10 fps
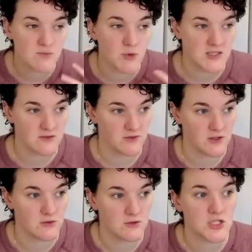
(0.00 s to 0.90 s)
point of
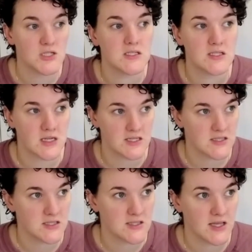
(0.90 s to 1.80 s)
view, she
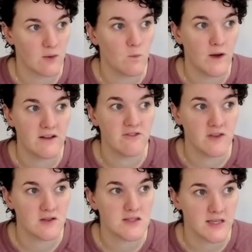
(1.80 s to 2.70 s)
discusses like what it
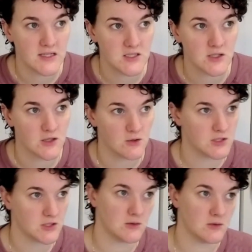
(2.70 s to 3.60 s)
feels like to go
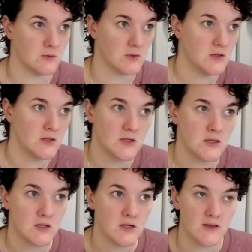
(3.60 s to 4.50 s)
to,
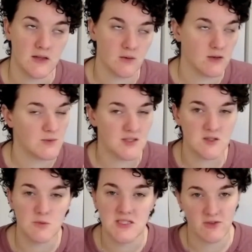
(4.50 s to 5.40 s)
I think it was a
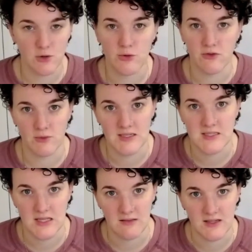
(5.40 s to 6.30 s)
specific Lord of the Rings
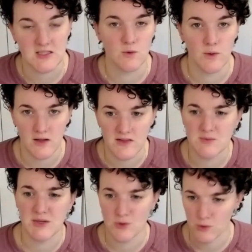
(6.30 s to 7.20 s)
thing. Like he's going on this
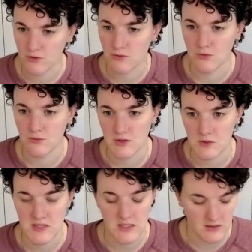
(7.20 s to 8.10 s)
big tour through New
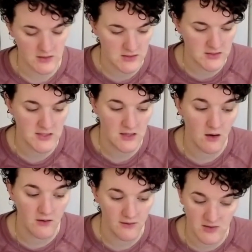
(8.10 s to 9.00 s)
Zealand to see
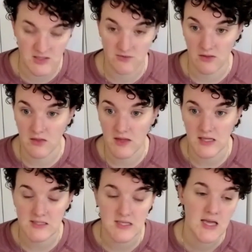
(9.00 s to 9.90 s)
all of the different
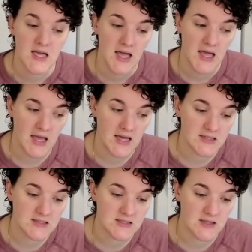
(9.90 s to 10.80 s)
things.
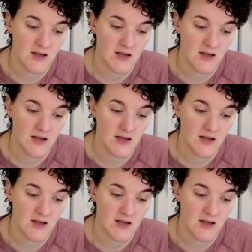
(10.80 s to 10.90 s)
And